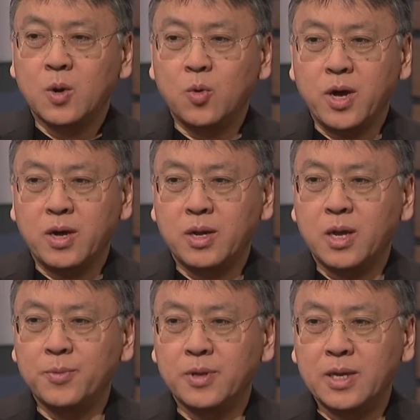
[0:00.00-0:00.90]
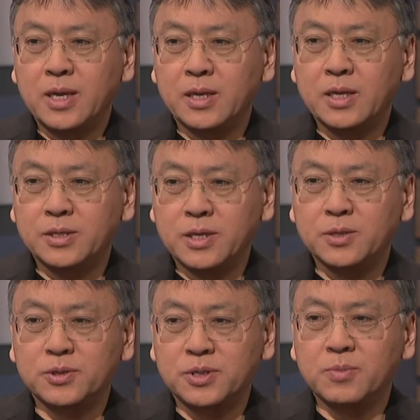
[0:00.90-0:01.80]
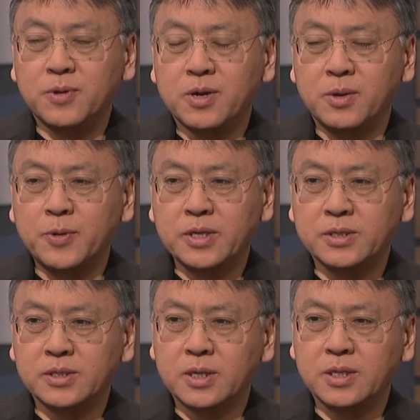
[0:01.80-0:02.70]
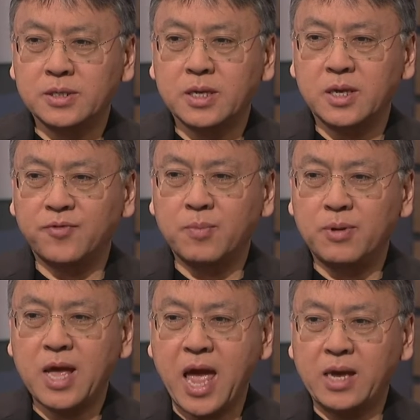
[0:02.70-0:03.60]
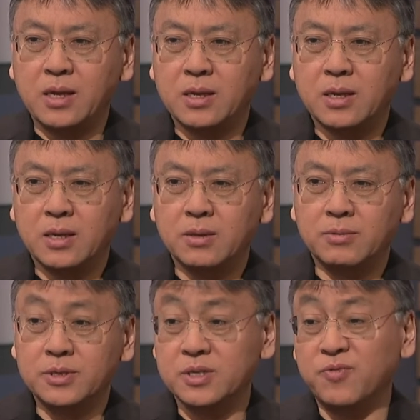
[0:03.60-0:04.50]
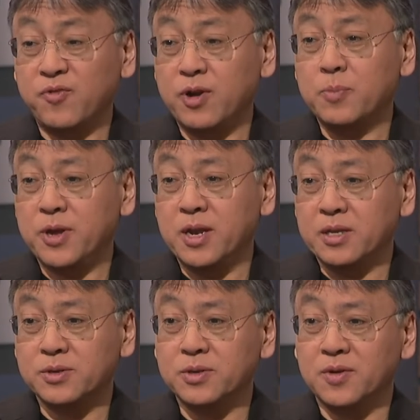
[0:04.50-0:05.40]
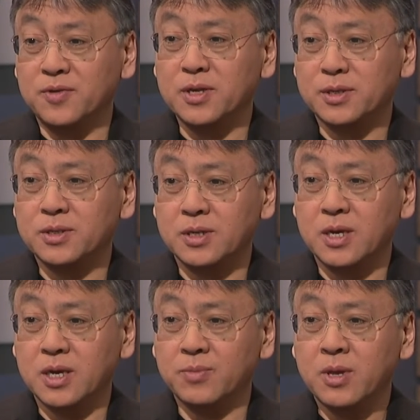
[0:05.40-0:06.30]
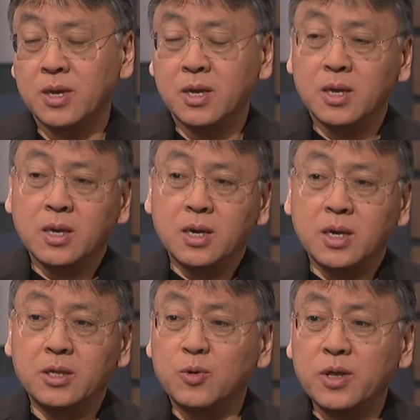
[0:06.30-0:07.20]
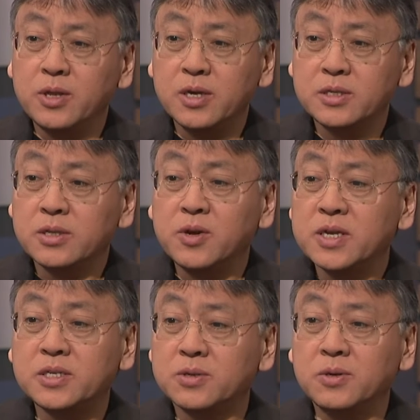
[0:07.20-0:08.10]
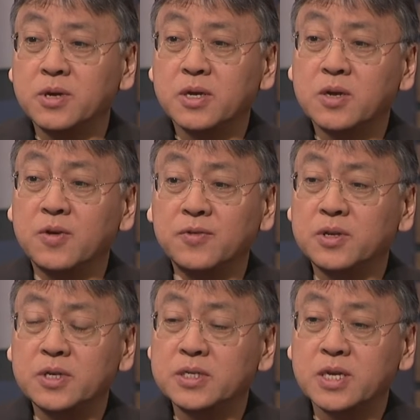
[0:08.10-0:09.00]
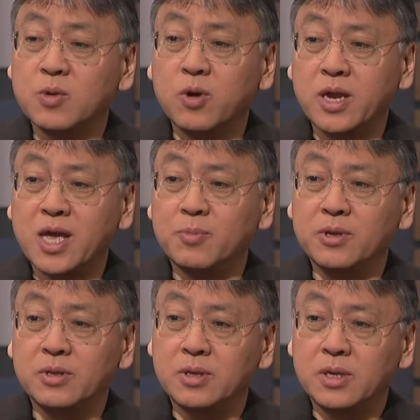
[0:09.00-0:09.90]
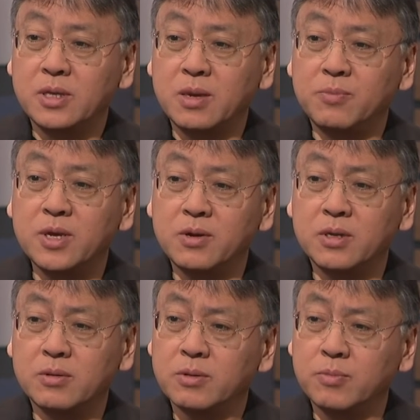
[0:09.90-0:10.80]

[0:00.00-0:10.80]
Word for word: Well, um, it, it's an interesting period because there's, there's, a kind of a blank, which is very appealing to a novelist. You know, um, and no one knows, no historian can confidently say what happened in that period.